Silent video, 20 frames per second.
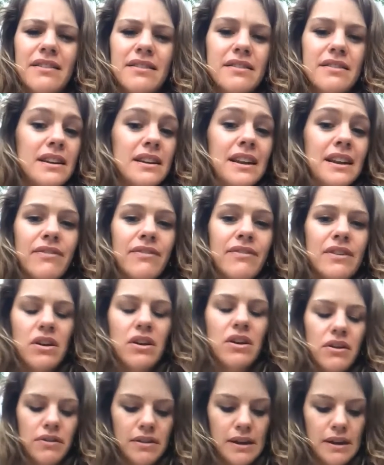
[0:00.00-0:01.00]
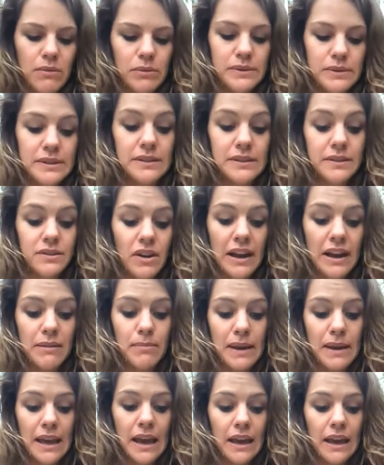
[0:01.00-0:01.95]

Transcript: didn't even know that was inside me.